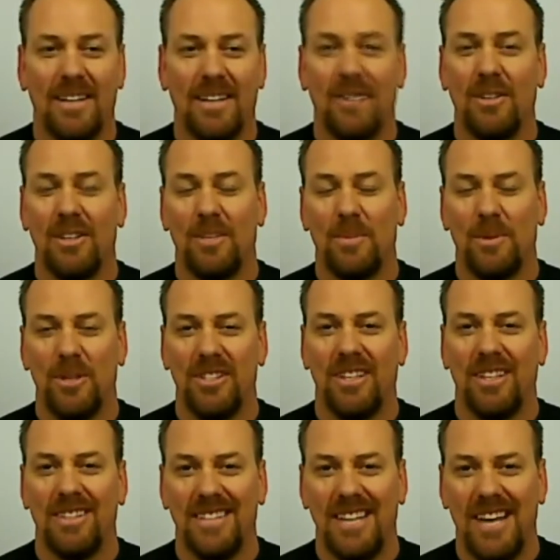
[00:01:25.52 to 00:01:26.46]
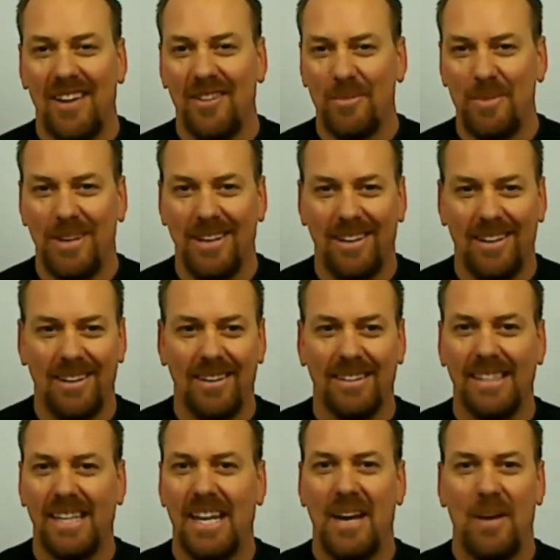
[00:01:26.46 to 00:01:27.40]
I really appreciate you having me on.
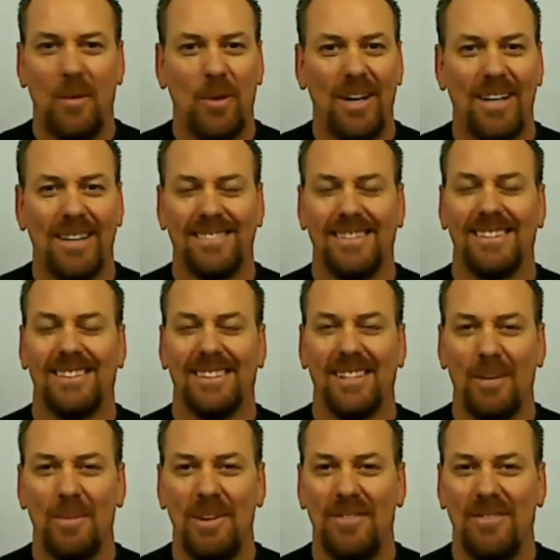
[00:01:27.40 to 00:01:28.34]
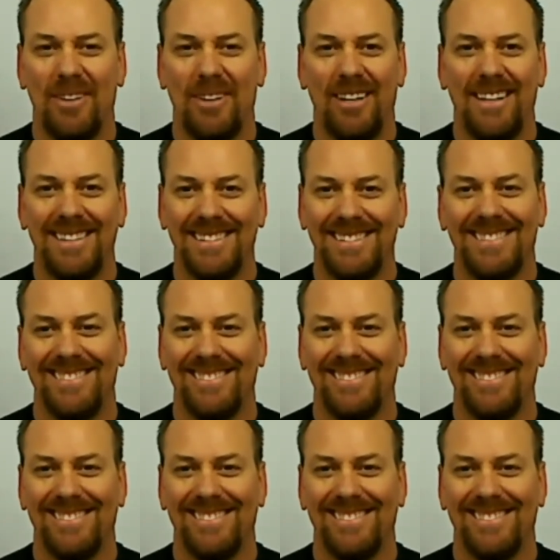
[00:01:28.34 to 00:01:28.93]
Can't wait. It's going to be fun.